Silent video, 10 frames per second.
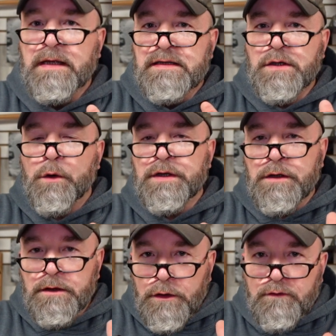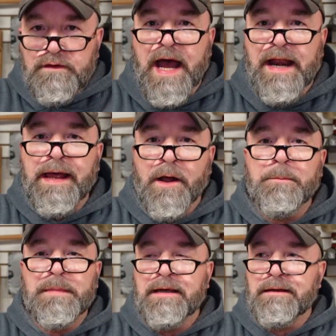So you've got to
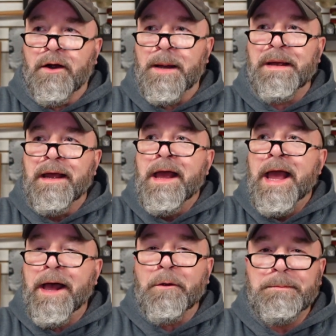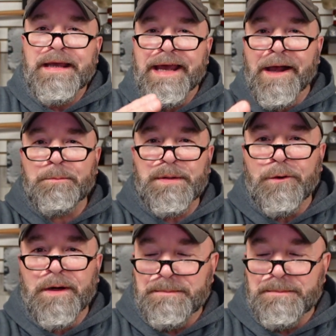help me, you know, help me help you.